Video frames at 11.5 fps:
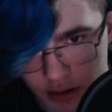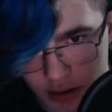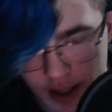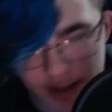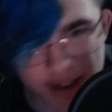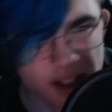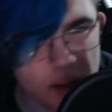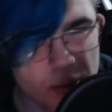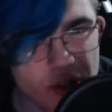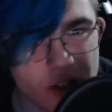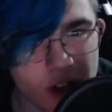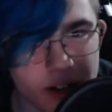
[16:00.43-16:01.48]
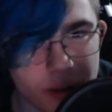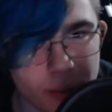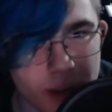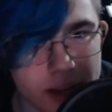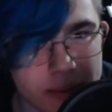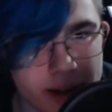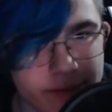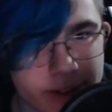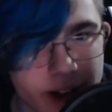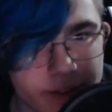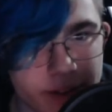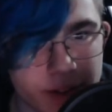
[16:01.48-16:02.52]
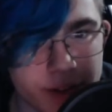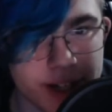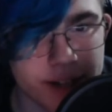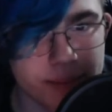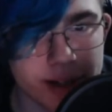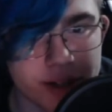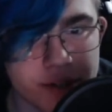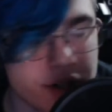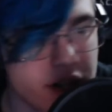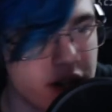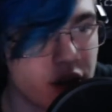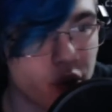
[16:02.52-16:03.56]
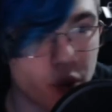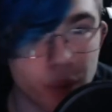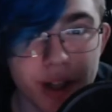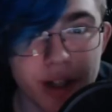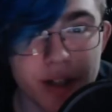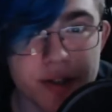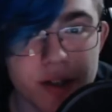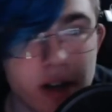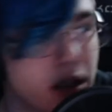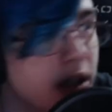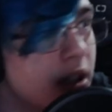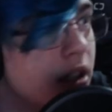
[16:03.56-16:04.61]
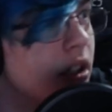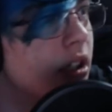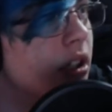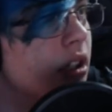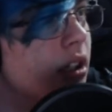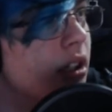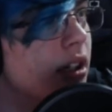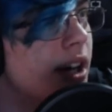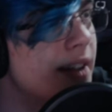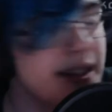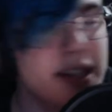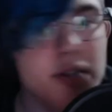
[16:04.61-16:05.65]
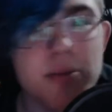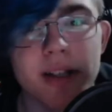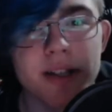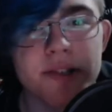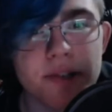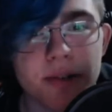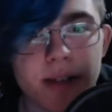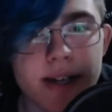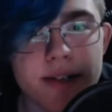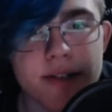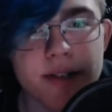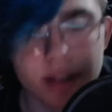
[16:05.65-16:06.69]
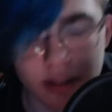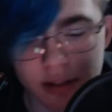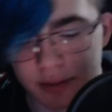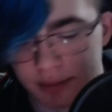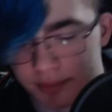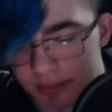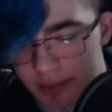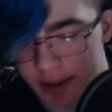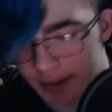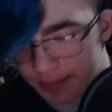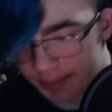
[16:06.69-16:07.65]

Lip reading: I think it was Gone Away by Five Finger Death Punch. Really good song. I think that's why I listened to last. Yeah.